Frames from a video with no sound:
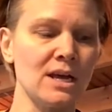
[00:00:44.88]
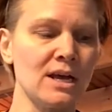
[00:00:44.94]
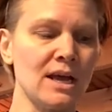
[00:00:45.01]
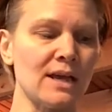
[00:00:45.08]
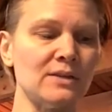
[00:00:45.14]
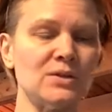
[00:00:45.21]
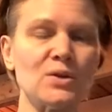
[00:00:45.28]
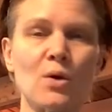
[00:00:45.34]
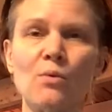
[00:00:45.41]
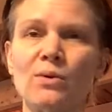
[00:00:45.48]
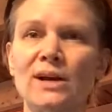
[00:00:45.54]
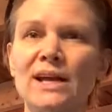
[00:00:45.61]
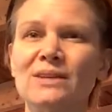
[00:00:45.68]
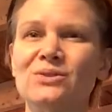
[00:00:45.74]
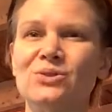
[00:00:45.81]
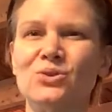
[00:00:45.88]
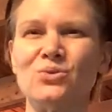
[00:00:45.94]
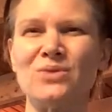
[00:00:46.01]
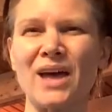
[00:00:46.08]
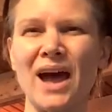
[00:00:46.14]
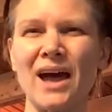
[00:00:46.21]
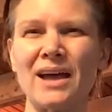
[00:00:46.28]
And so when I do
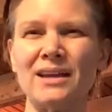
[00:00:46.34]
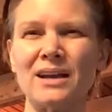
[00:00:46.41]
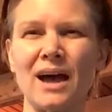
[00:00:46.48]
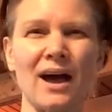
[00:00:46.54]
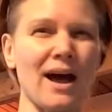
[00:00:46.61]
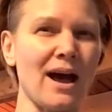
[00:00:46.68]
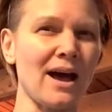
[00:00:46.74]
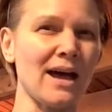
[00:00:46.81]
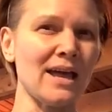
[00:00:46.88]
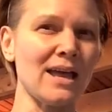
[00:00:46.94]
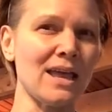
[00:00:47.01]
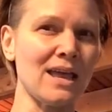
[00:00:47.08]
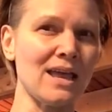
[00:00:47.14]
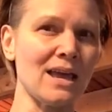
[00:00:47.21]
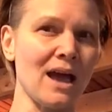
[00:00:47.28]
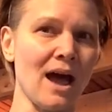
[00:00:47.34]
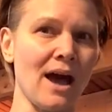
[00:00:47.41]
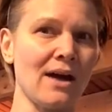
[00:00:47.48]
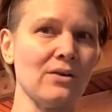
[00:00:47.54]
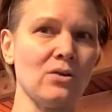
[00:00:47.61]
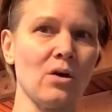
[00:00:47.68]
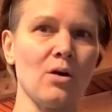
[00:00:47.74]
that, I
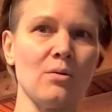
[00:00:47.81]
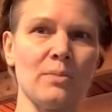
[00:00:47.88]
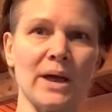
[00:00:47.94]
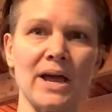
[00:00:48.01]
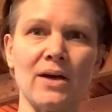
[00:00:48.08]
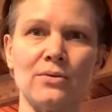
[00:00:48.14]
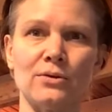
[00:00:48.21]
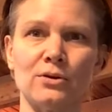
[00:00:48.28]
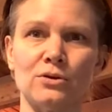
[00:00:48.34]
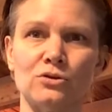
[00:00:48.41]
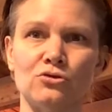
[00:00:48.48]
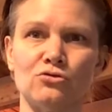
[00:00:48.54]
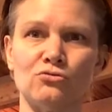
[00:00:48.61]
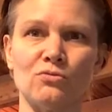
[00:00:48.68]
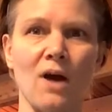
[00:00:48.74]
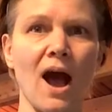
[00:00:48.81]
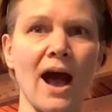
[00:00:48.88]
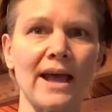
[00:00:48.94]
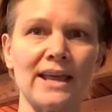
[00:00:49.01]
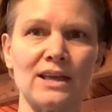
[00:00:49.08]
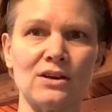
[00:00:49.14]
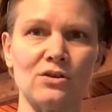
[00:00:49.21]
add all my other
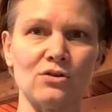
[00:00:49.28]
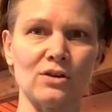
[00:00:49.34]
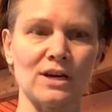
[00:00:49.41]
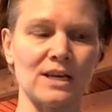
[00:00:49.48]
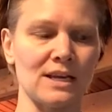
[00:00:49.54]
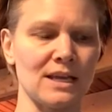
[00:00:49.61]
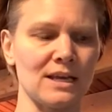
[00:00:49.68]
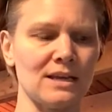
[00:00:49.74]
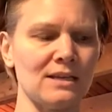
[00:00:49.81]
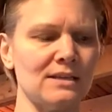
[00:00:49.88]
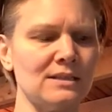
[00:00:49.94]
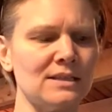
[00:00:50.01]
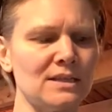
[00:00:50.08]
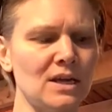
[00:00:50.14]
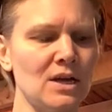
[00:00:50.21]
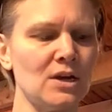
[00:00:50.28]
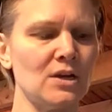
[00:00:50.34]
dry ingredients.